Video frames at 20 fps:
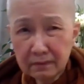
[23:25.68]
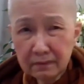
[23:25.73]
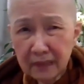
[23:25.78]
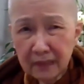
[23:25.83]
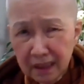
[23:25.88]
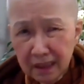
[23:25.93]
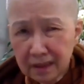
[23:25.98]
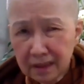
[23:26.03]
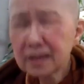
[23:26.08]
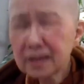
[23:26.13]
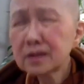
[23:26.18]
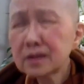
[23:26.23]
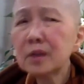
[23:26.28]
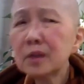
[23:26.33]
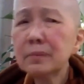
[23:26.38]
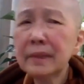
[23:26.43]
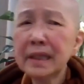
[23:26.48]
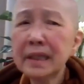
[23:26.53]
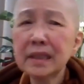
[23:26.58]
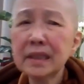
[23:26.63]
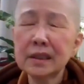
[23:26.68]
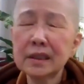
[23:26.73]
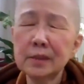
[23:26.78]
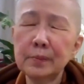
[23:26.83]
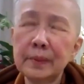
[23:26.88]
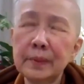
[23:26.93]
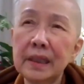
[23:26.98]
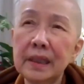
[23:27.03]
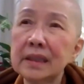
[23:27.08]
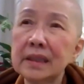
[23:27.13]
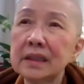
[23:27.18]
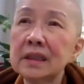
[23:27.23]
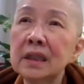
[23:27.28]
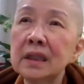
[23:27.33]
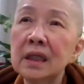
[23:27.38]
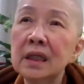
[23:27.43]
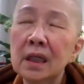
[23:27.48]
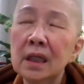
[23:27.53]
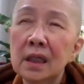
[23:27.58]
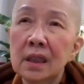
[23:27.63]
I think it's called mana in Pali.
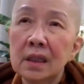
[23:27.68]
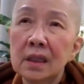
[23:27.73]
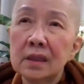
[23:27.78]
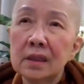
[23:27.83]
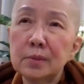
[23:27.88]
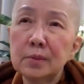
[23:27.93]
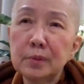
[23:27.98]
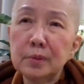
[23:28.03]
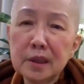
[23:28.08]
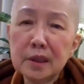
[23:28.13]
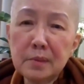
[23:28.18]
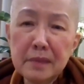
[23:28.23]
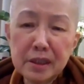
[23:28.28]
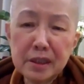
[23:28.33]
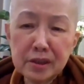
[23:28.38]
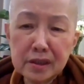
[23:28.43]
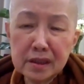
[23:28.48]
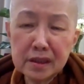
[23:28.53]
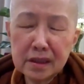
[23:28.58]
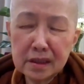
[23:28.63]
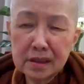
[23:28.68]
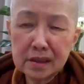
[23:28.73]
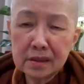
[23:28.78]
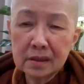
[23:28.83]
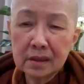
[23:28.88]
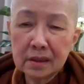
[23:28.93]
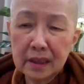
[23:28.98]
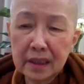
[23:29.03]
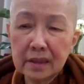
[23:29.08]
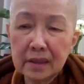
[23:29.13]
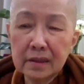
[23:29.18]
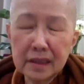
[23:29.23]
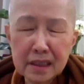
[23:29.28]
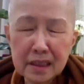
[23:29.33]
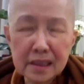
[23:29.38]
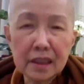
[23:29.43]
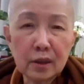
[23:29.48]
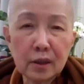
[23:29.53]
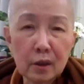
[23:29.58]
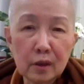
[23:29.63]
The Buddha mentions that
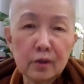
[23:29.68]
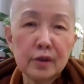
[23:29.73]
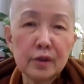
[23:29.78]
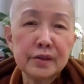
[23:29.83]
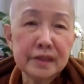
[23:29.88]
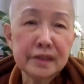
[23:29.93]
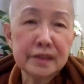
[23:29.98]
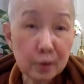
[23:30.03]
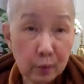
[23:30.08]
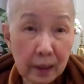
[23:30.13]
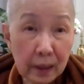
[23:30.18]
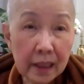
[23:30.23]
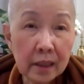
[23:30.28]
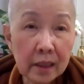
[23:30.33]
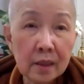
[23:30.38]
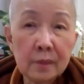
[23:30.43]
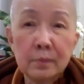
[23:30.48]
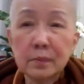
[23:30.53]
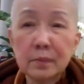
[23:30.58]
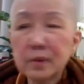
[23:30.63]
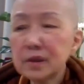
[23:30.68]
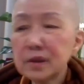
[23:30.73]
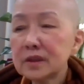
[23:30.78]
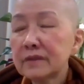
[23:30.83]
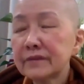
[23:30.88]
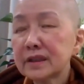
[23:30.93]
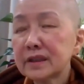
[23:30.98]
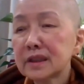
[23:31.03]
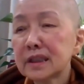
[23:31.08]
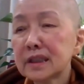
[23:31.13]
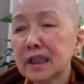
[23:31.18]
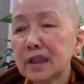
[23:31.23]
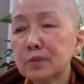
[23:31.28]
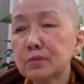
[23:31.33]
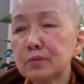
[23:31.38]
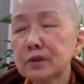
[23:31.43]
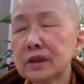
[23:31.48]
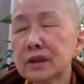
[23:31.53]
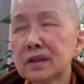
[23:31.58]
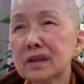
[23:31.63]
these are called conceit. Why? Most of the
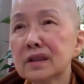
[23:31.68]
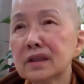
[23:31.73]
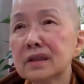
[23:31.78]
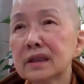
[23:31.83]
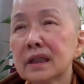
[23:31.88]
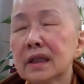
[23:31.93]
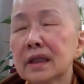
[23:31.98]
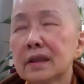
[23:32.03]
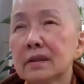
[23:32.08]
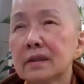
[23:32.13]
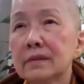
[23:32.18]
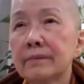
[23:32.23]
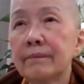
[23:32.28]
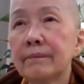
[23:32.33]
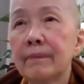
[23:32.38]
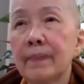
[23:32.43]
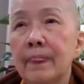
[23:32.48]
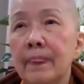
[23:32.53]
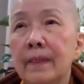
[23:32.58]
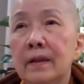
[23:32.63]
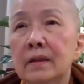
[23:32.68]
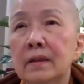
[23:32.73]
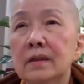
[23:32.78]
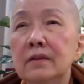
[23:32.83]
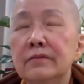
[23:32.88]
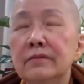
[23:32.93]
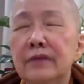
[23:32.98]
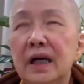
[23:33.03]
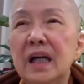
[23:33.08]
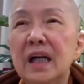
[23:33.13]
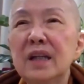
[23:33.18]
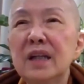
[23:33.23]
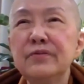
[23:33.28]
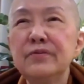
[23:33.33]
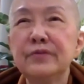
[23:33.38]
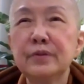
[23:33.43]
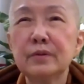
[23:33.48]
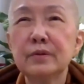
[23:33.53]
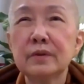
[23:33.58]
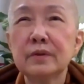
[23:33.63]
time we think that if I
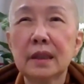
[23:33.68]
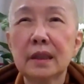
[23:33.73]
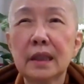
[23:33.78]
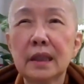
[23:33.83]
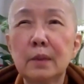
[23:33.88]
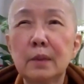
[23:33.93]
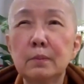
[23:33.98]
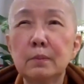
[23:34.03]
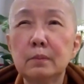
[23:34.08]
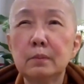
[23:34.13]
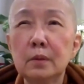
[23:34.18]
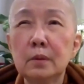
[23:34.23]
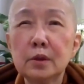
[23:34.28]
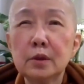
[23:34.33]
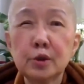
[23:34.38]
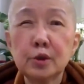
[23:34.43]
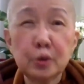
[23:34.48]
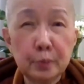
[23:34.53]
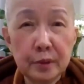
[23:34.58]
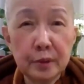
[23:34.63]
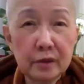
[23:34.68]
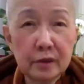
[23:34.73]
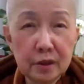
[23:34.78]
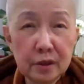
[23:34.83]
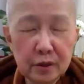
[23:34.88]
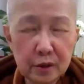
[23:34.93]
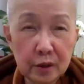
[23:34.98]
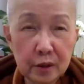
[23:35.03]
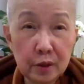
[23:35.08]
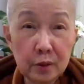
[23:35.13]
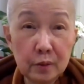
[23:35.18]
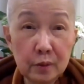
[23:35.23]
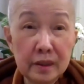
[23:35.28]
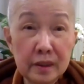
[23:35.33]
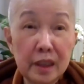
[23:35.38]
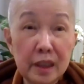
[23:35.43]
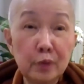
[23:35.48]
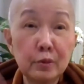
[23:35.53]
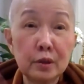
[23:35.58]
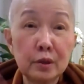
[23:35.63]
feel that I'm more superior to you,
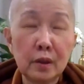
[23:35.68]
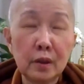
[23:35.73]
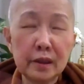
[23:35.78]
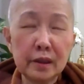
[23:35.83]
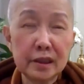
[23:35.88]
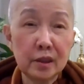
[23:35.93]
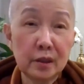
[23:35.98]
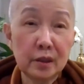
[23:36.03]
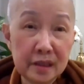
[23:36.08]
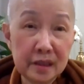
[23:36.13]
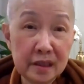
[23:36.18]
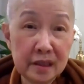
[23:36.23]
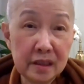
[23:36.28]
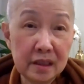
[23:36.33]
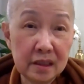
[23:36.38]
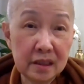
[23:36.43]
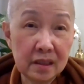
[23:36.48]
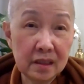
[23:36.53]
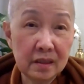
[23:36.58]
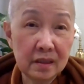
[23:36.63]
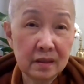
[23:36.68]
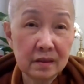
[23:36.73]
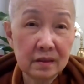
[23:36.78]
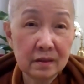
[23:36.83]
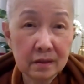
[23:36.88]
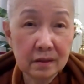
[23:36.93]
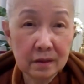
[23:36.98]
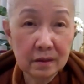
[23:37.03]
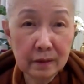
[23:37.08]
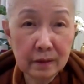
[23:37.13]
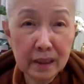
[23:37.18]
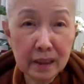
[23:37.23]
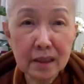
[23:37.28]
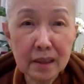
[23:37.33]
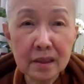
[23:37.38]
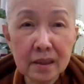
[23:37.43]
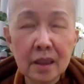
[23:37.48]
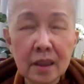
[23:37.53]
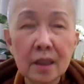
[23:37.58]
then we call it conceit, correct?